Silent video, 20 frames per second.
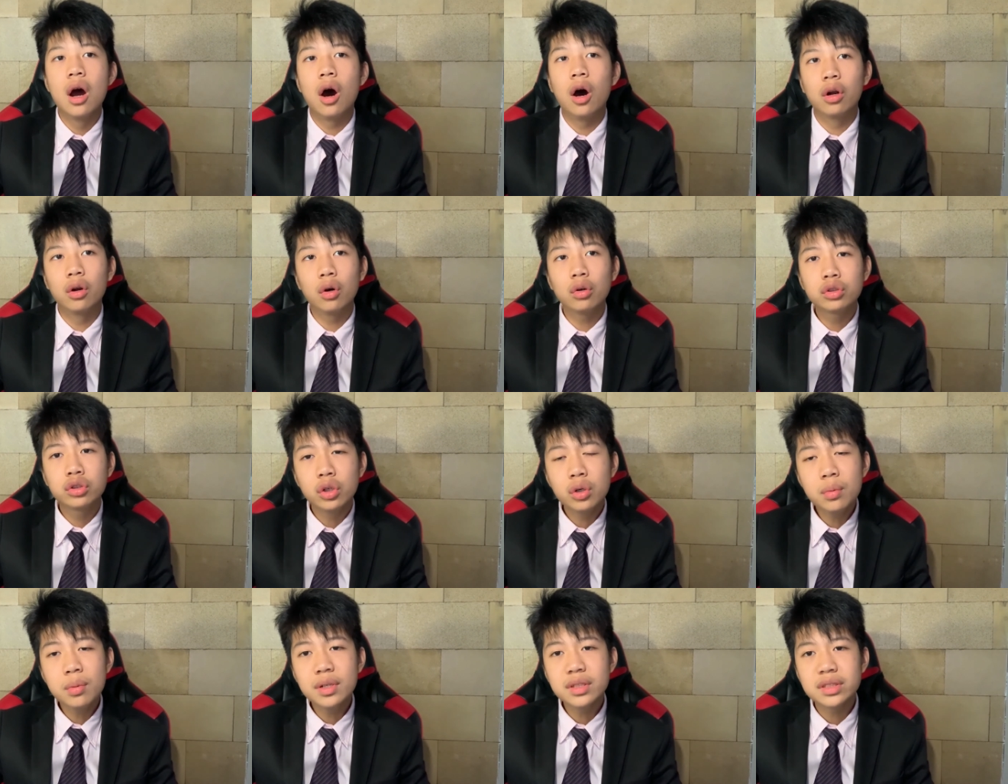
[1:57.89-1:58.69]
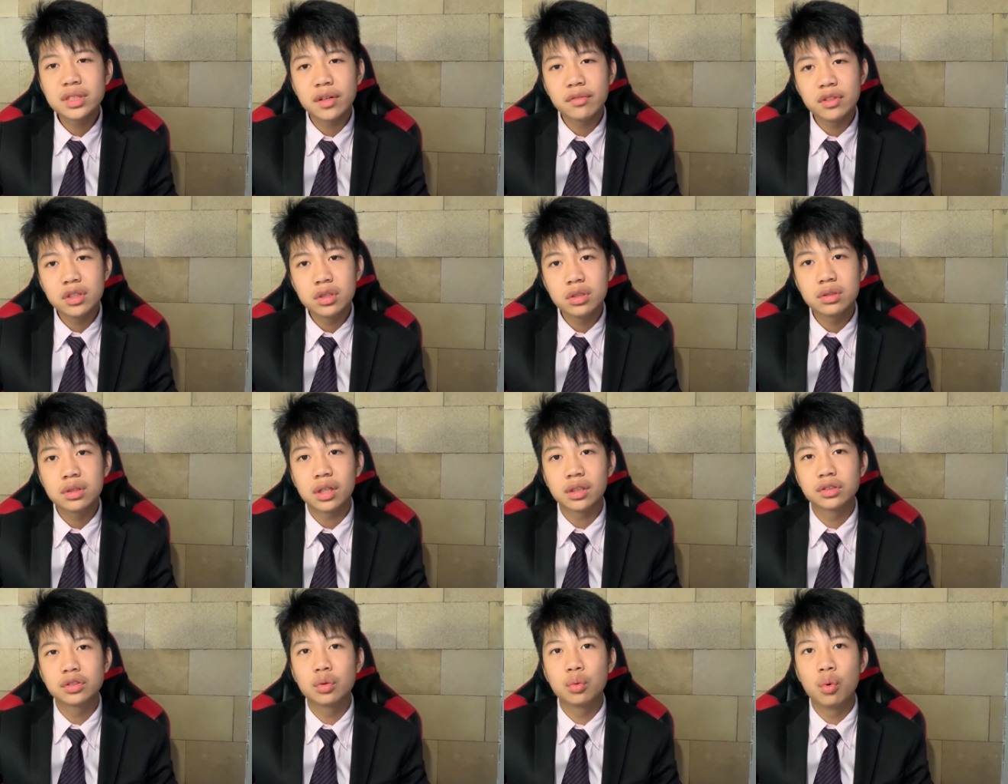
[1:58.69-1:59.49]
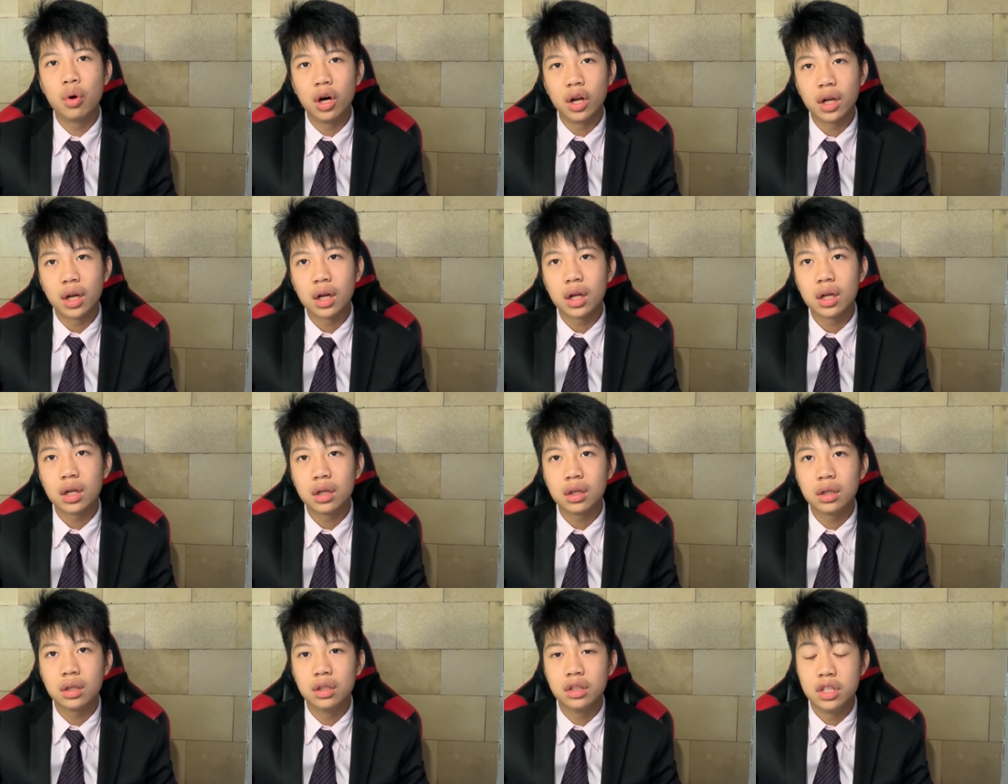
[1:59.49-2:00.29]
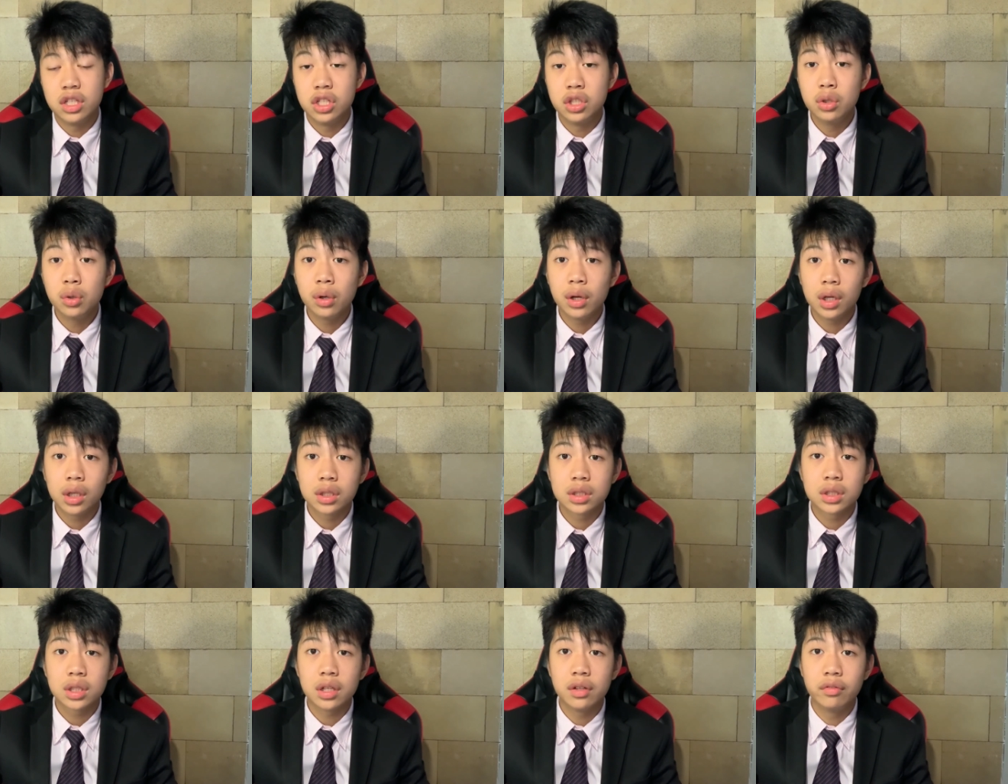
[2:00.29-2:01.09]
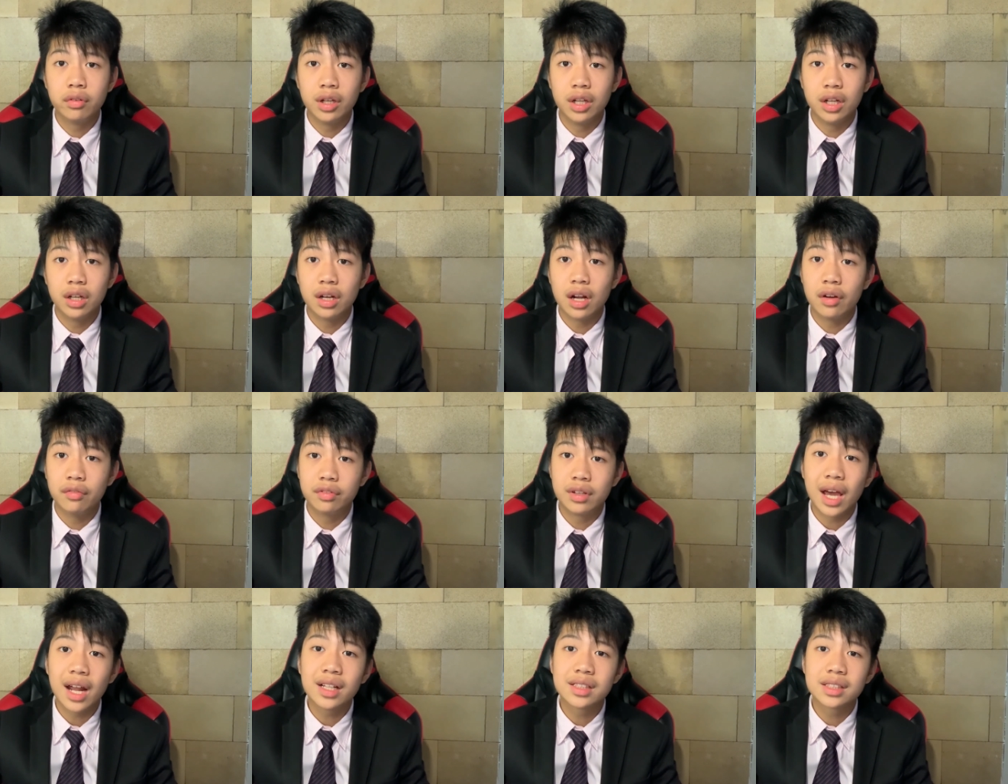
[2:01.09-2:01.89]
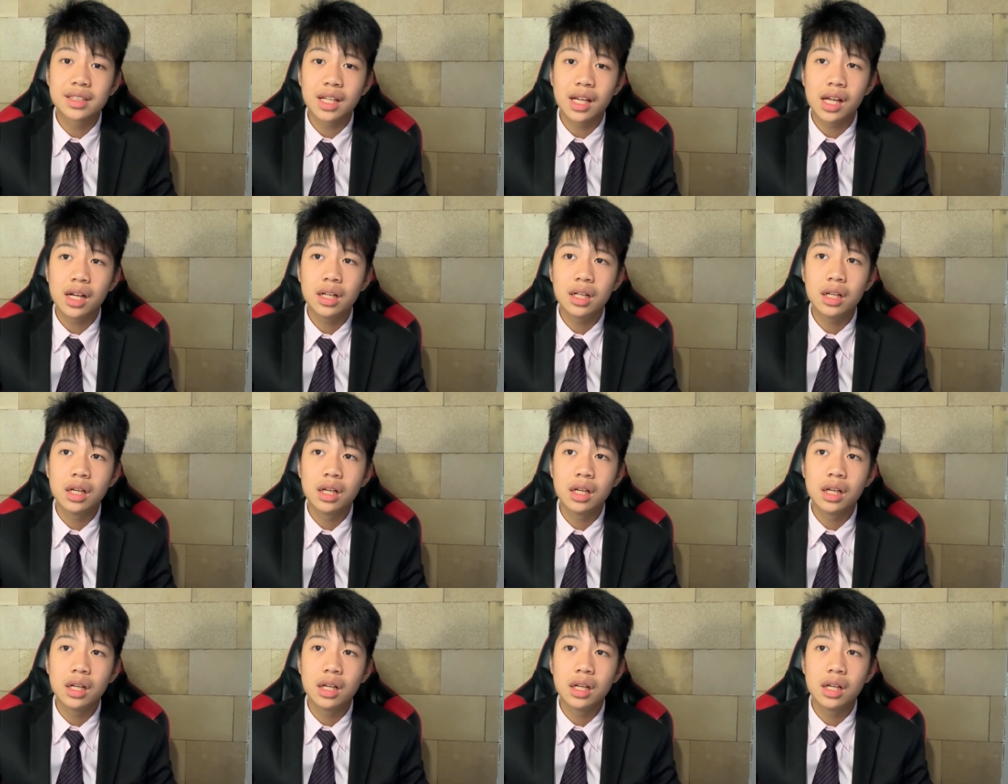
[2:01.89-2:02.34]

On October 7, 2001, the US invaded Afghanistan